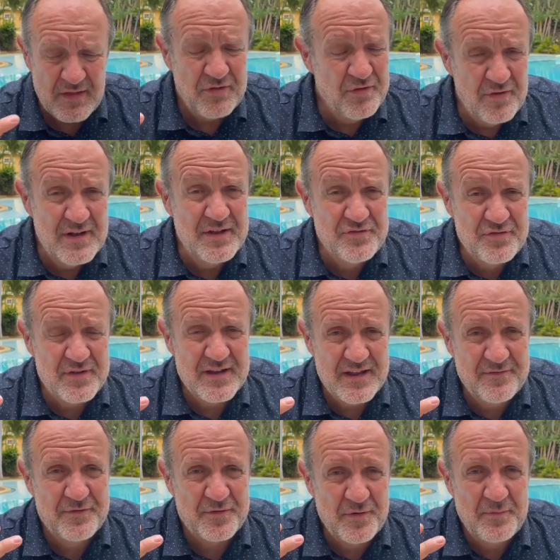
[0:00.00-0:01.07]
you
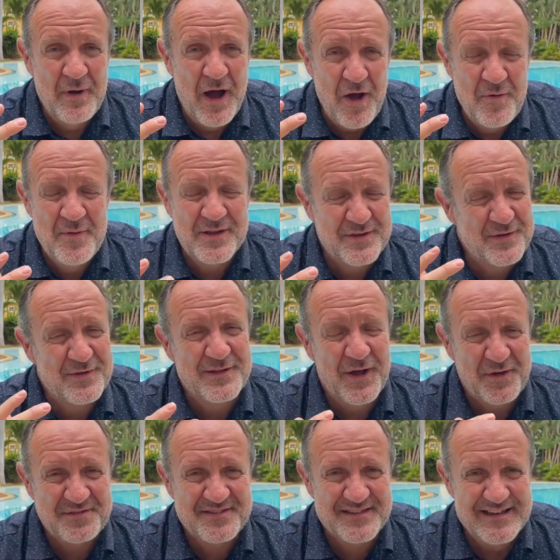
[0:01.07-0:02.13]
literally, for a moment, you're
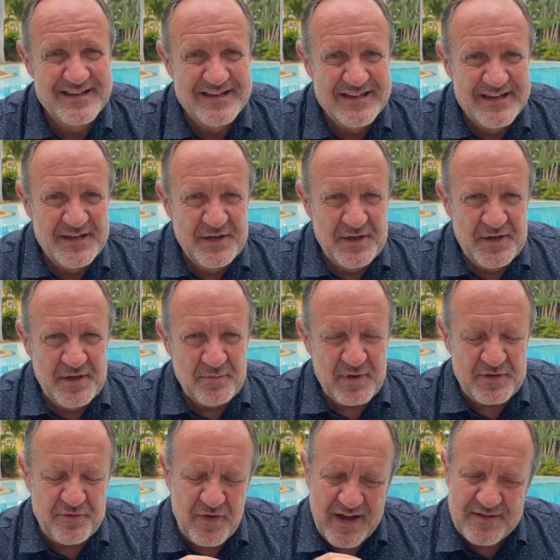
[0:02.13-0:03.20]
lost.
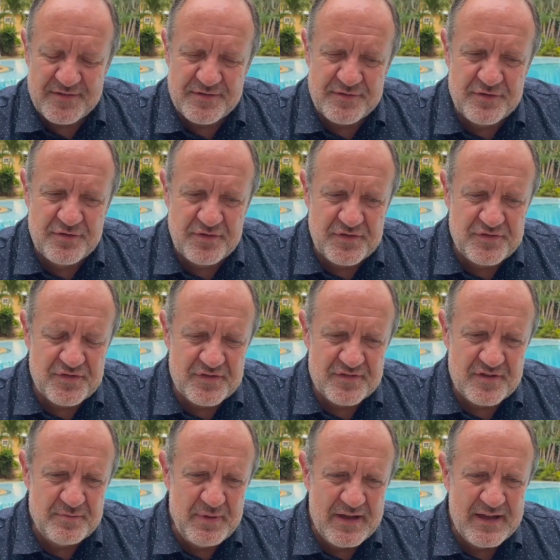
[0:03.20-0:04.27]
But for us as Christians,
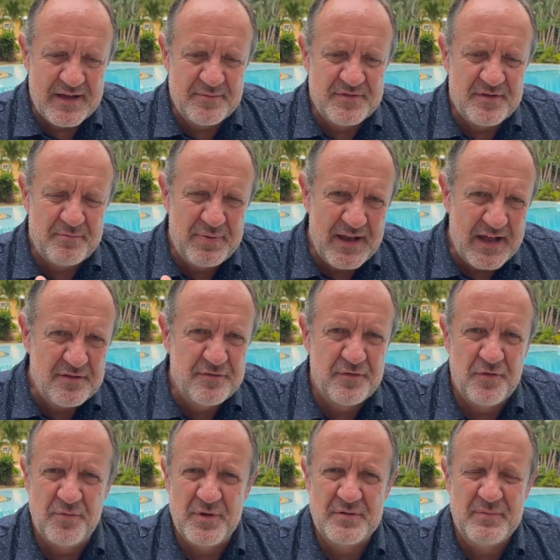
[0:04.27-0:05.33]
it becomes a
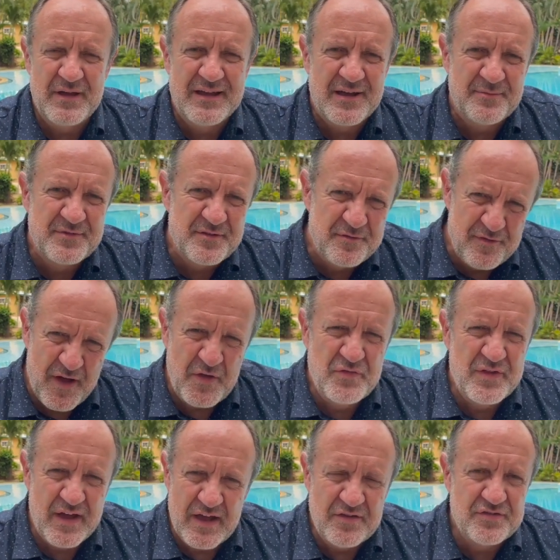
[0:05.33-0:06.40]
platform. It becomes a
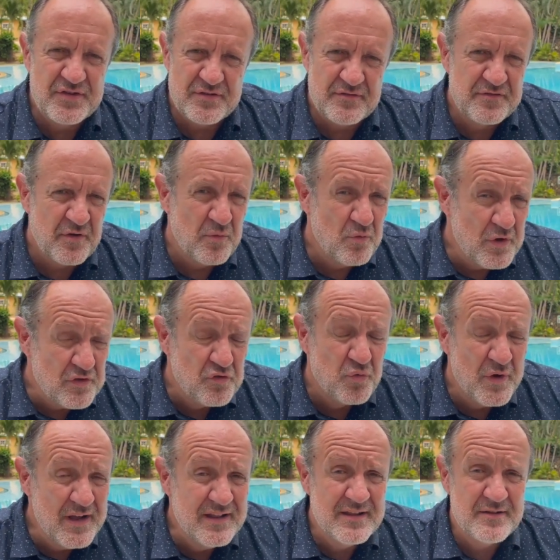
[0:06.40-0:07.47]
foundation from which
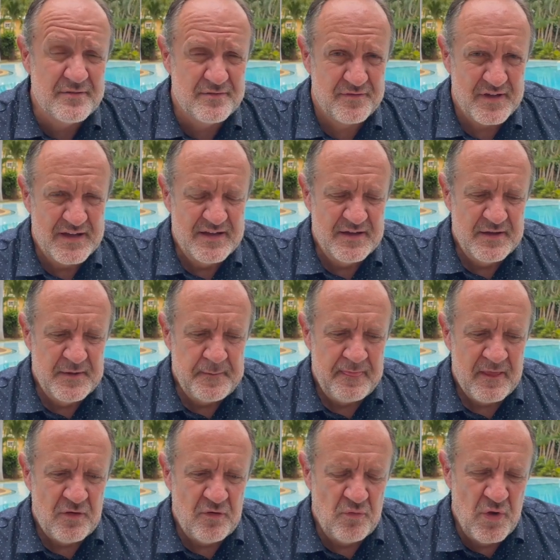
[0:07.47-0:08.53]
we live.
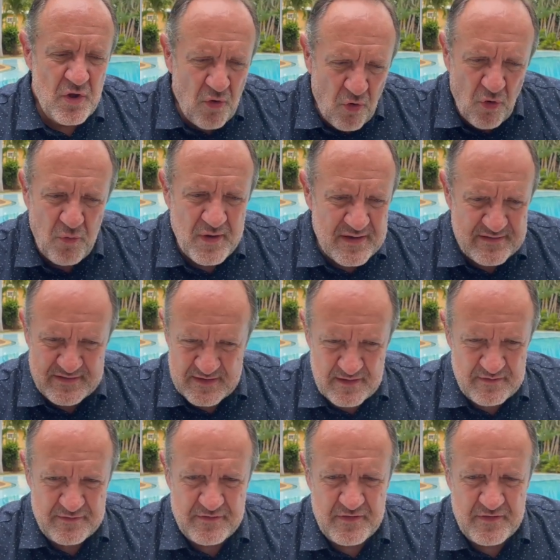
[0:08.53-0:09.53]
We always live